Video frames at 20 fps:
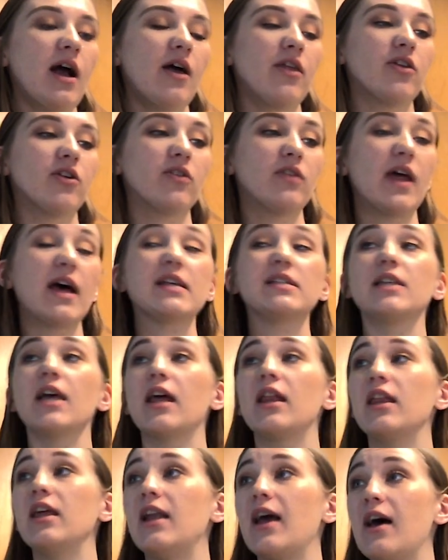They're less
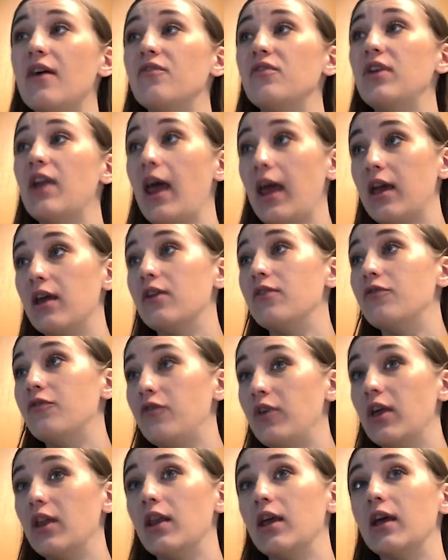likely to have negative
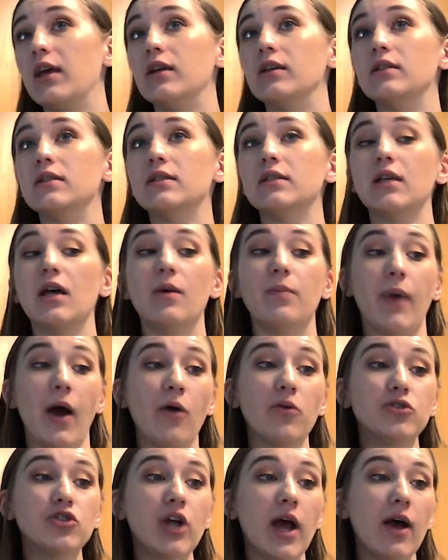feelings
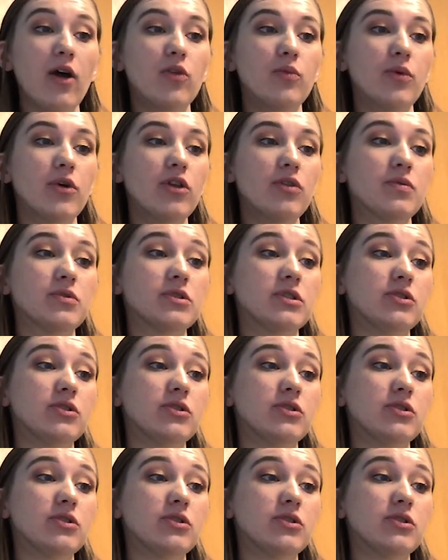about childbirth,